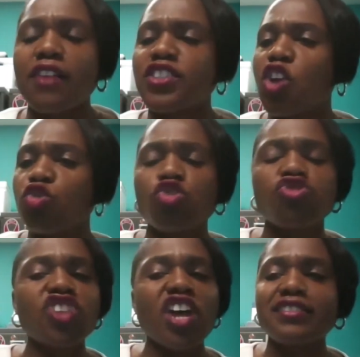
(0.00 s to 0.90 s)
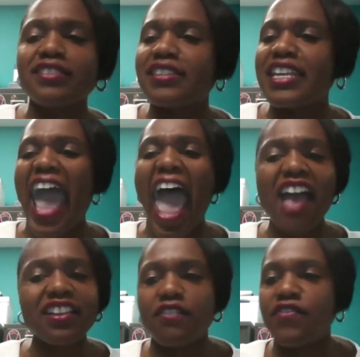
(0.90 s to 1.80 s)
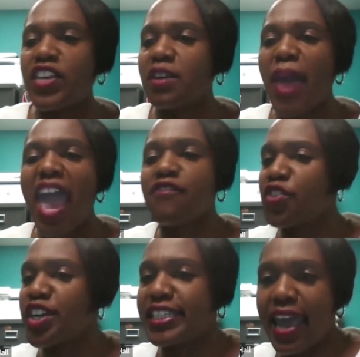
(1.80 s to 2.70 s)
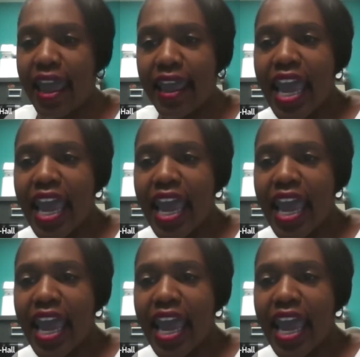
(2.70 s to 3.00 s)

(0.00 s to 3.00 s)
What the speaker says: of social justice and activism every day.